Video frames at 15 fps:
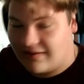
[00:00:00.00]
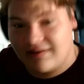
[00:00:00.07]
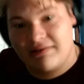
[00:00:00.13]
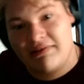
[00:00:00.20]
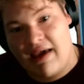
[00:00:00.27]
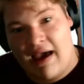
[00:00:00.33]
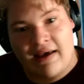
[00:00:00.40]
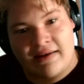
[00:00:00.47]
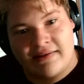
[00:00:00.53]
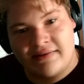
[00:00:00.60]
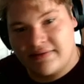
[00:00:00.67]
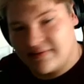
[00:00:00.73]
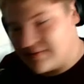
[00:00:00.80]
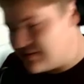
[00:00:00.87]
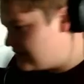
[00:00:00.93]
Yeah.
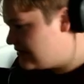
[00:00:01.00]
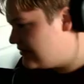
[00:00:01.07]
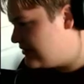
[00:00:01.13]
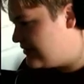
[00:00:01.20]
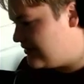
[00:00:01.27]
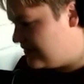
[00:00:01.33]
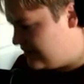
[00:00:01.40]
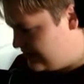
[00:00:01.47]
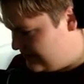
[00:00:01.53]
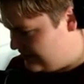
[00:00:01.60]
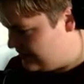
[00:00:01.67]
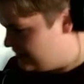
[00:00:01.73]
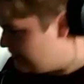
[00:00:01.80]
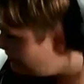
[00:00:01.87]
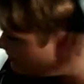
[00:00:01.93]

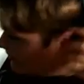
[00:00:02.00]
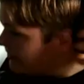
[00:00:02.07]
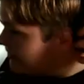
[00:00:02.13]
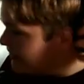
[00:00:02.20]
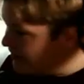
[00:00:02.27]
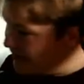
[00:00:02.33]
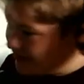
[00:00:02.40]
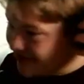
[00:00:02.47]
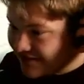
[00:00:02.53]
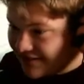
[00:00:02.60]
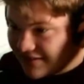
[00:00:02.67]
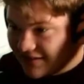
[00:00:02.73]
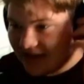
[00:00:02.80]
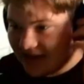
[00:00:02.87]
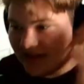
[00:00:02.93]
My friend Inco made
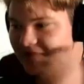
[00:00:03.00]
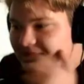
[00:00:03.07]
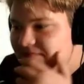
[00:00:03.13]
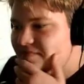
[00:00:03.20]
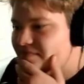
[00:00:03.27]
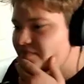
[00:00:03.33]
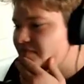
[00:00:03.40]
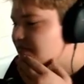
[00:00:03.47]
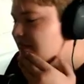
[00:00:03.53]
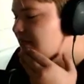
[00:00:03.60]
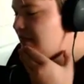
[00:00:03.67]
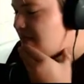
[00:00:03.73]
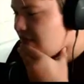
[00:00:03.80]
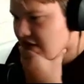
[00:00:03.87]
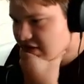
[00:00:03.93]
that was hit on here,
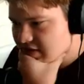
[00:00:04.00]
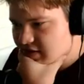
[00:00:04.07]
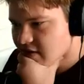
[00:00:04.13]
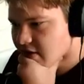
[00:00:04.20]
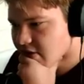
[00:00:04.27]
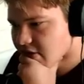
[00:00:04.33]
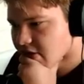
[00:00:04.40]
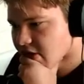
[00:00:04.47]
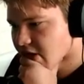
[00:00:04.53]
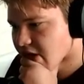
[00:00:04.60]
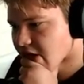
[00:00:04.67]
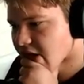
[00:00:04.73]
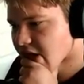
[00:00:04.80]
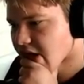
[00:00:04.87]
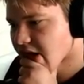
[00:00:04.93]
and the guy took
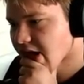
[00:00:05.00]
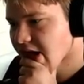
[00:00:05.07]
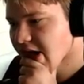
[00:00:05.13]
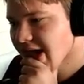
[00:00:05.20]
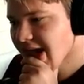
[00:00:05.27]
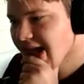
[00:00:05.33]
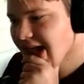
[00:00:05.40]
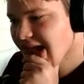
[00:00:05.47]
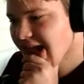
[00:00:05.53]
this, guy took this video, and